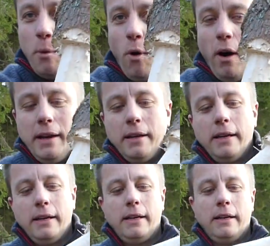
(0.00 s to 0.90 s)
wide,
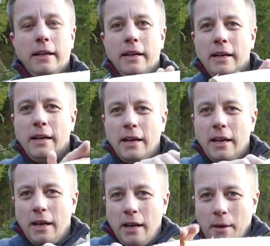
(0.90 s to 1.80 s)

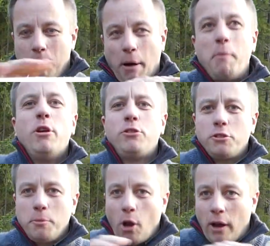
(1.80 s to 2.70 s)
but I'm losing
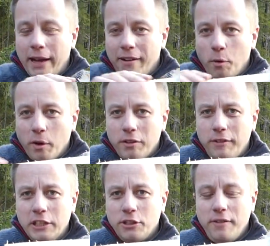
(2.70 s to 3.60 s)
some light here and I want to
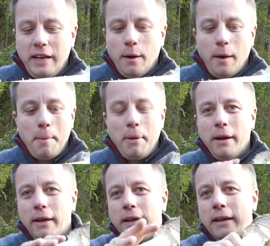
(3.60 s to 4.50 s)
finish the video up,
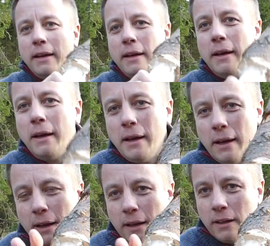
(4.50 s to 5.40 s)

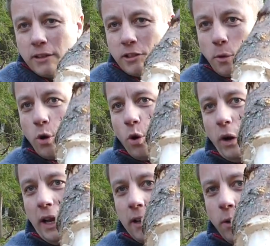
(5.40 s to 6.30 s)
so we'll call it
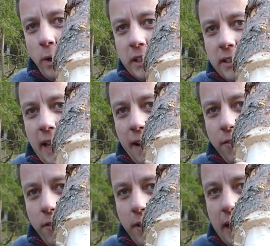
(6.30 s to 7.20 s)
a quits there for
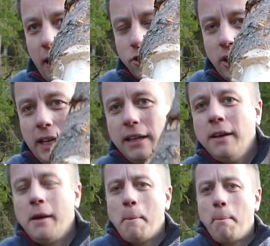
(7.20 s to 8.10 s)
the video's sake.
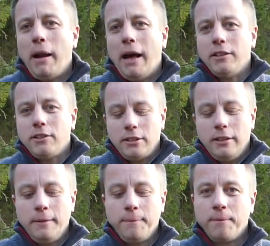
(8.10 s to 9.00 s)
Plus
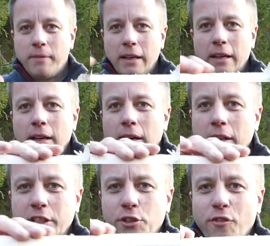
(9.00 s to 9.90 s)

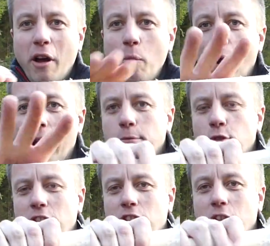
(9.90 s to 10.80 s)
this is very wet, so
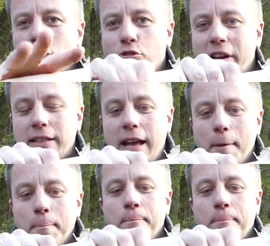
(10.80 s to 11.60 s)
this is going to shrink down,